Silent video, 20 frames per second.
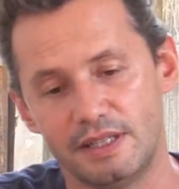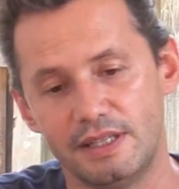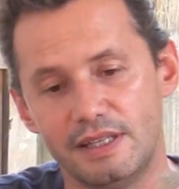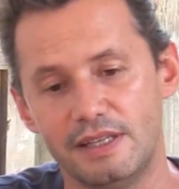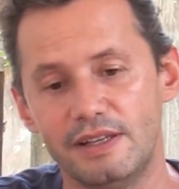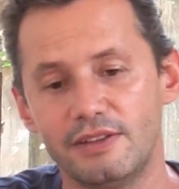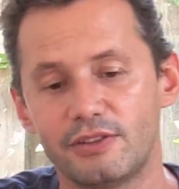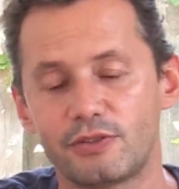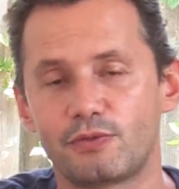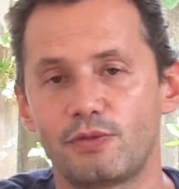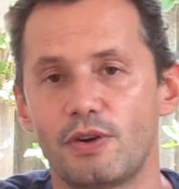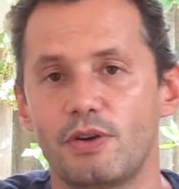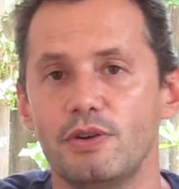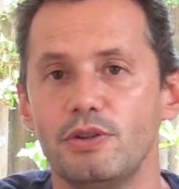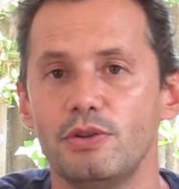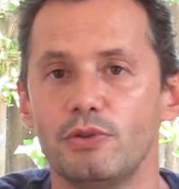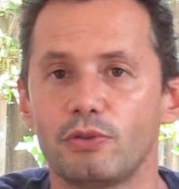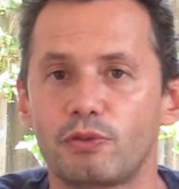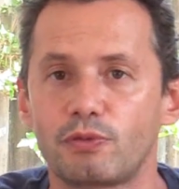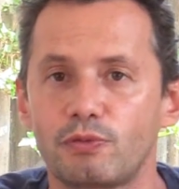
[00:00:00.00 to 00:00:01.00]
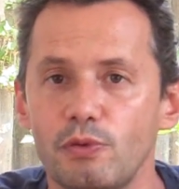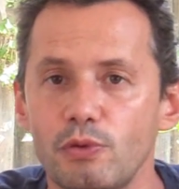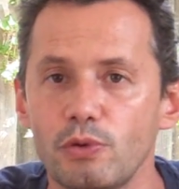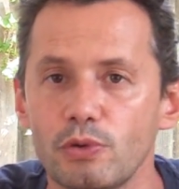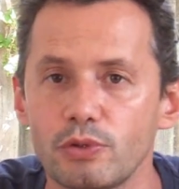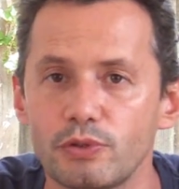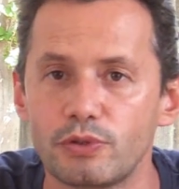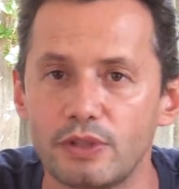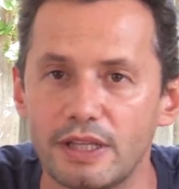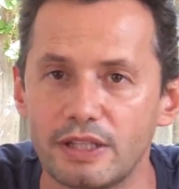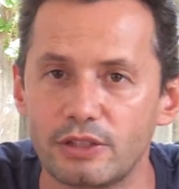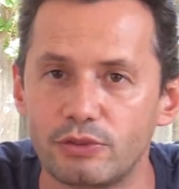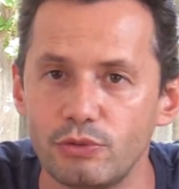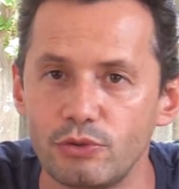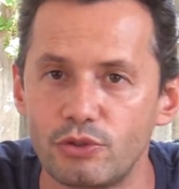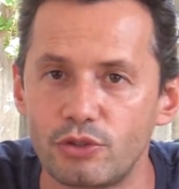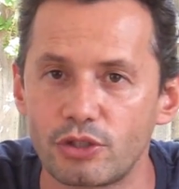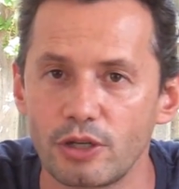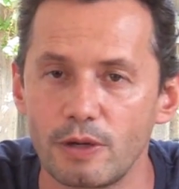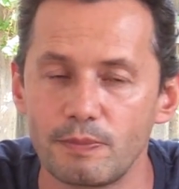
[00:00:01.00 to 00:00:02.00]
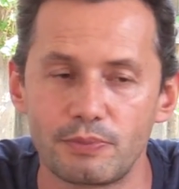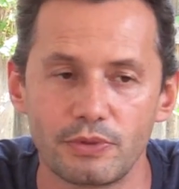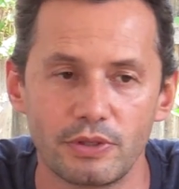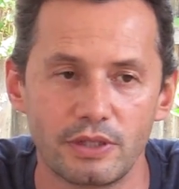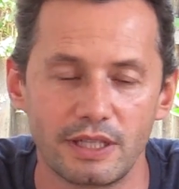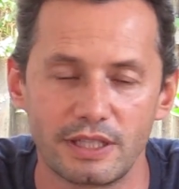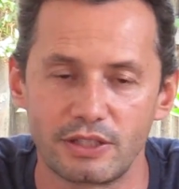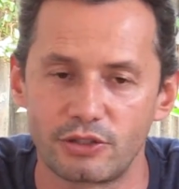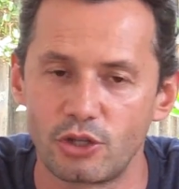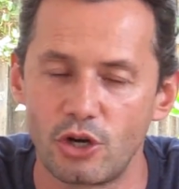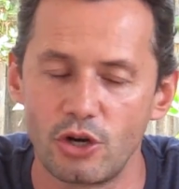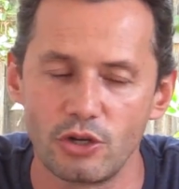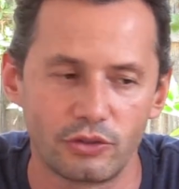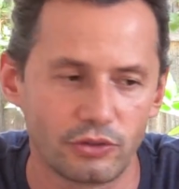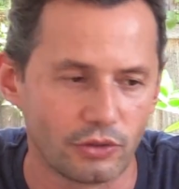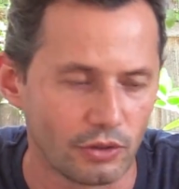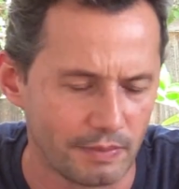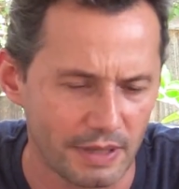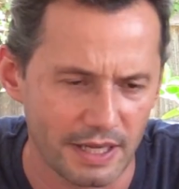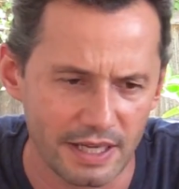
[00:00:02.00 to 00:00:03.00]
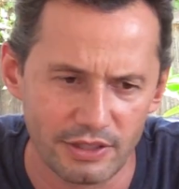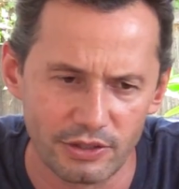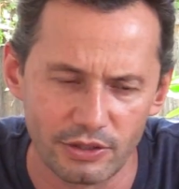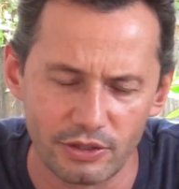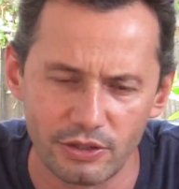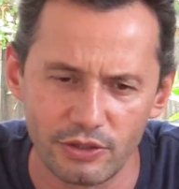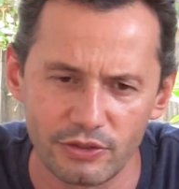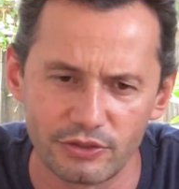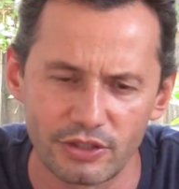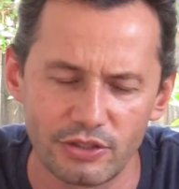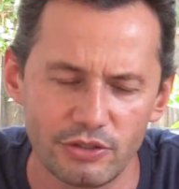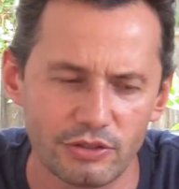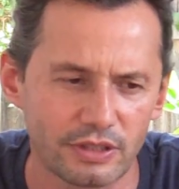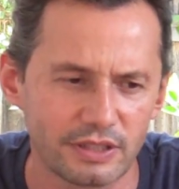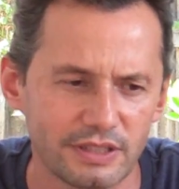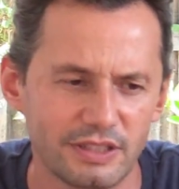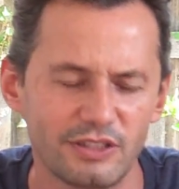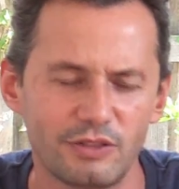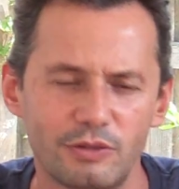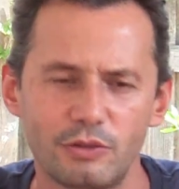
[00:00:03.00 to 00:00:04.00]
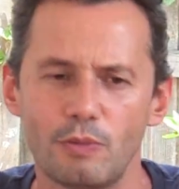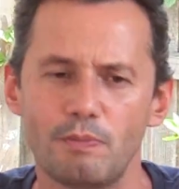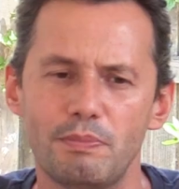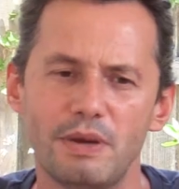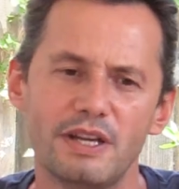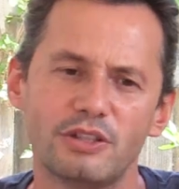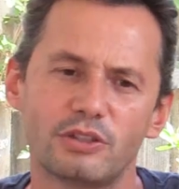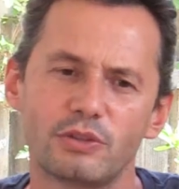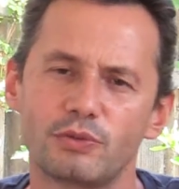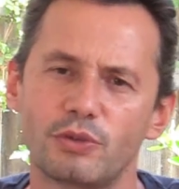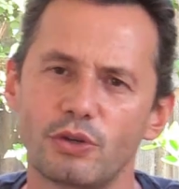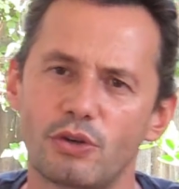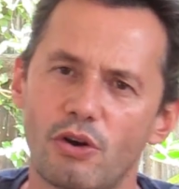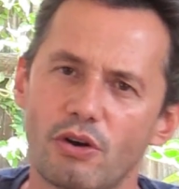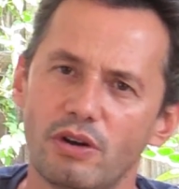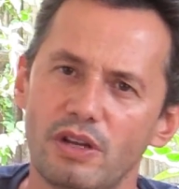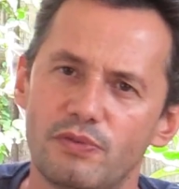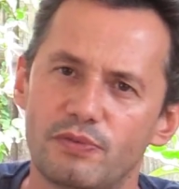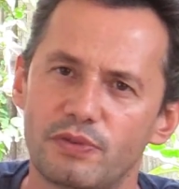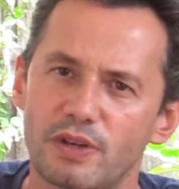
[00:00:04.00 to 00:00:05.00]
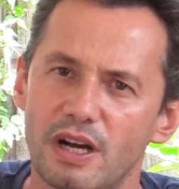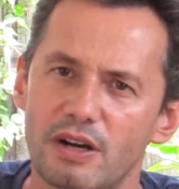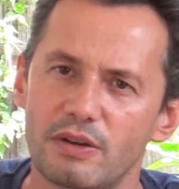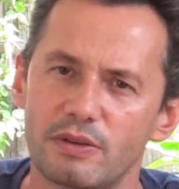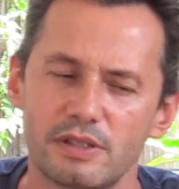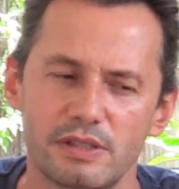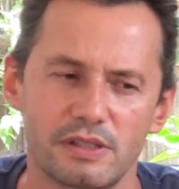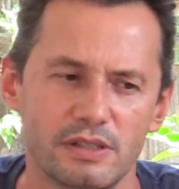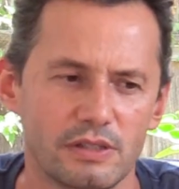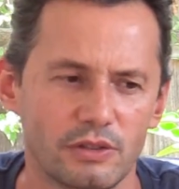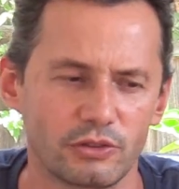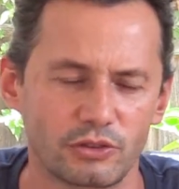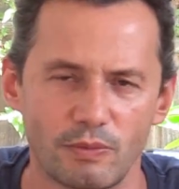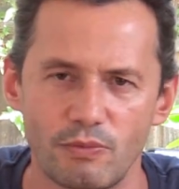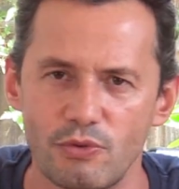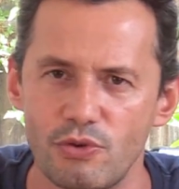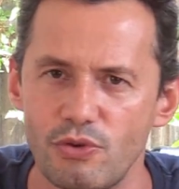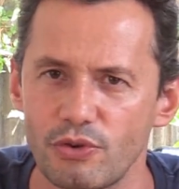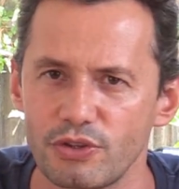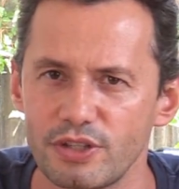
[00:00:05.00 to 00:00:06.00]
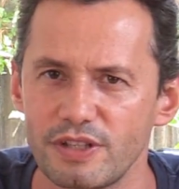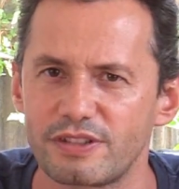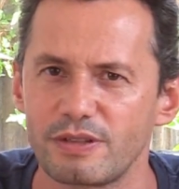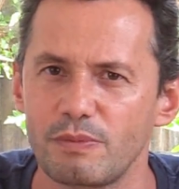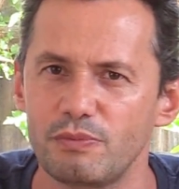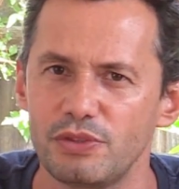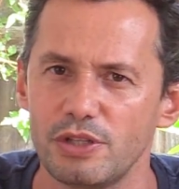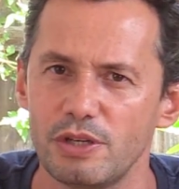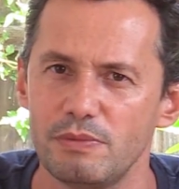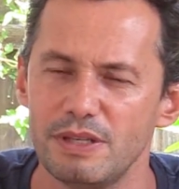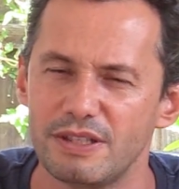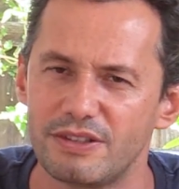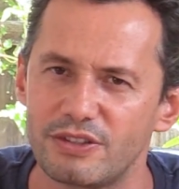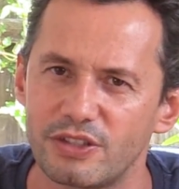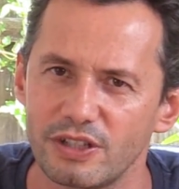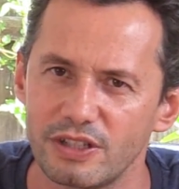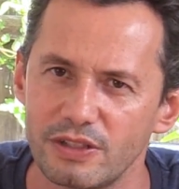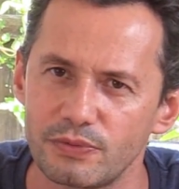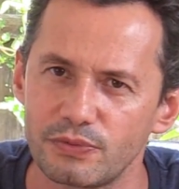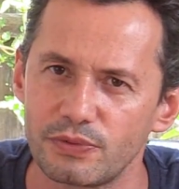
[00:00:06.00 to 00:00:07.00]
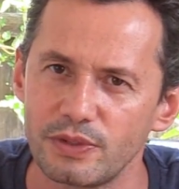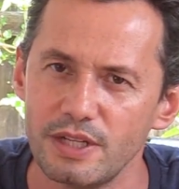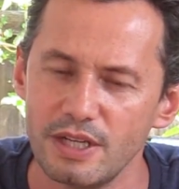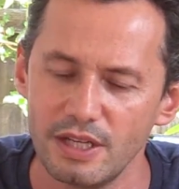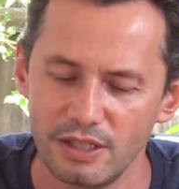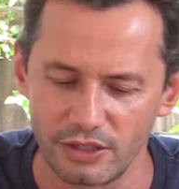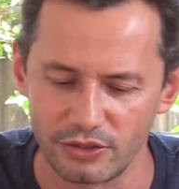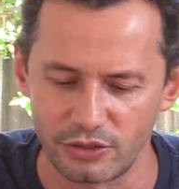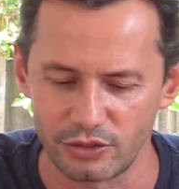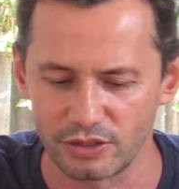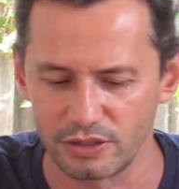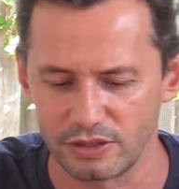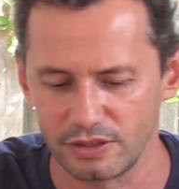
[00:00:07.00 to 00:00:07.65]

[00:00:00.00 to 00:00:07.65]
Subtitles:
is very useful to chop like tomatoes and the base of the cauliflower or some courgette, something a bit tough that